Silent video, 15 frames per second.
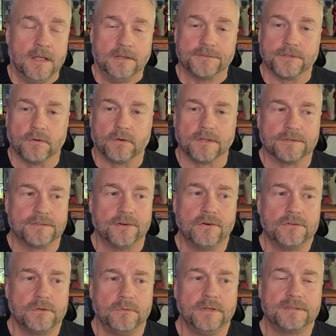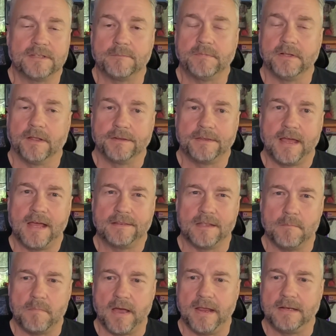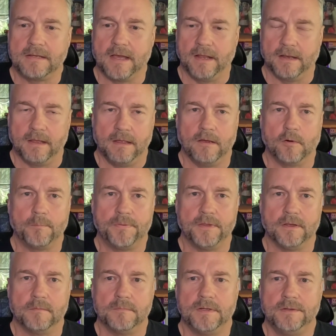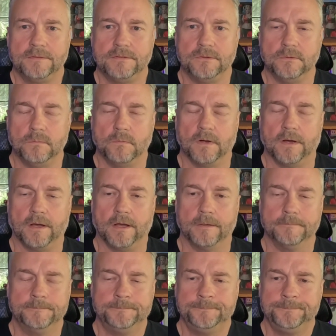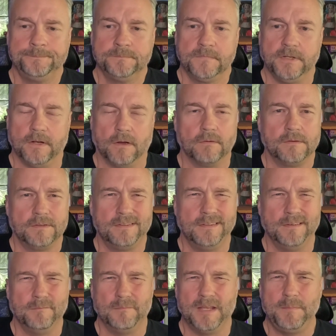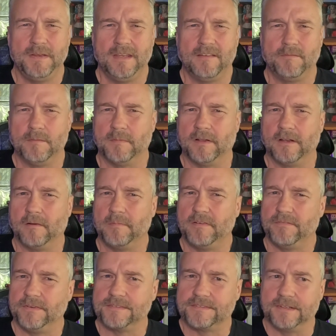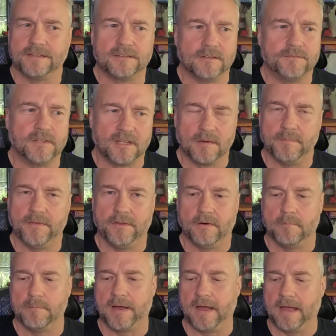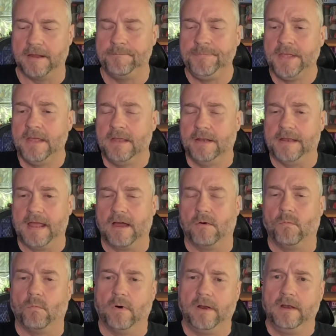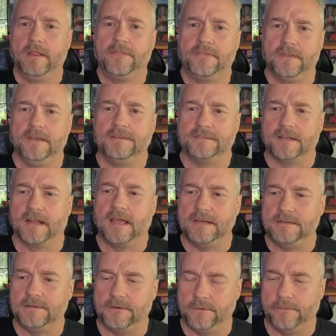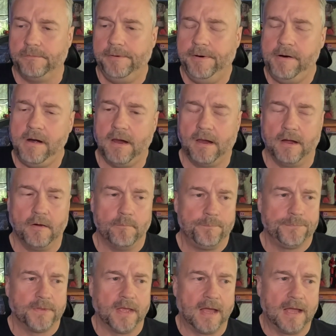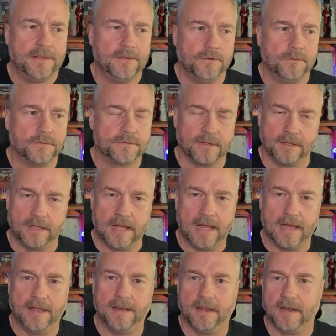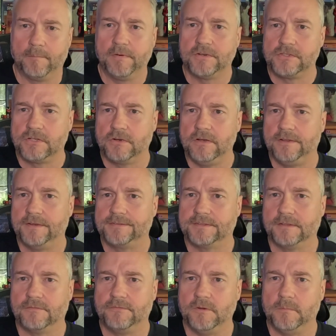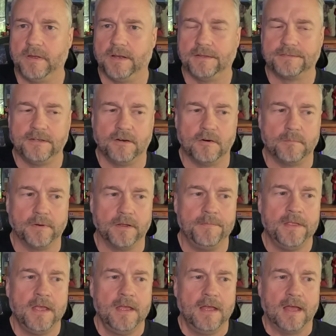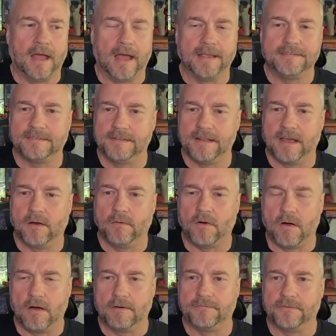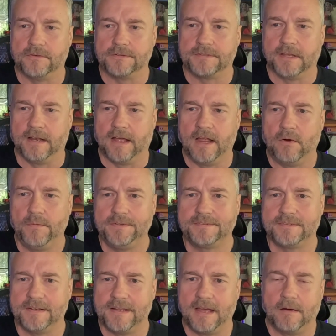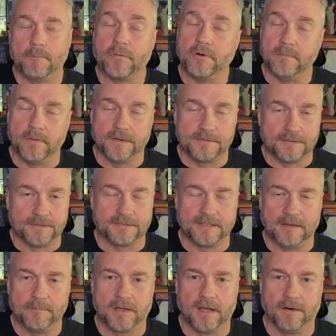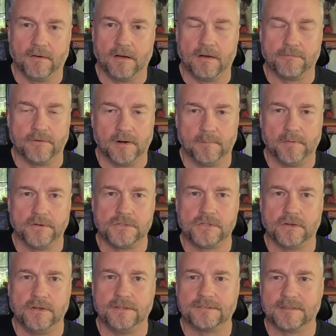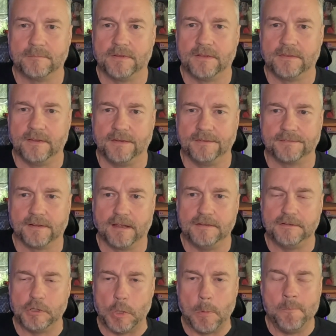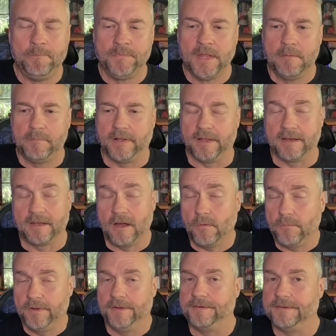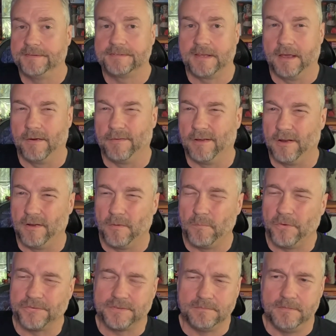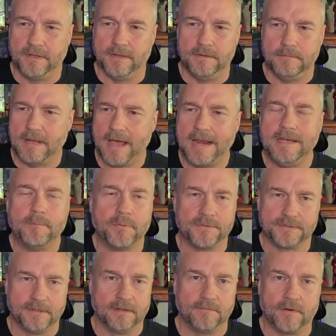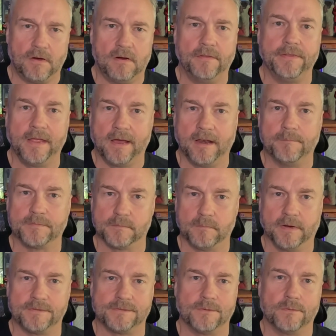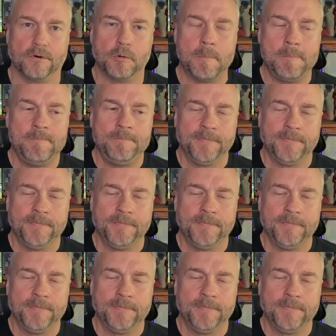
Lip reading: So consider doing something like that that might kind of help them to maybe give them a little bit of incentive to come in there and buy. Now, one of the things that I do, I use a lot, and I'm going to show you this in a few minutes here, but I send out offers, and I always send out pretty much the same kind of offer, and I'm going to show you some of the things that I do. But like, I'll run a discount on almost 90% of all the items in my store.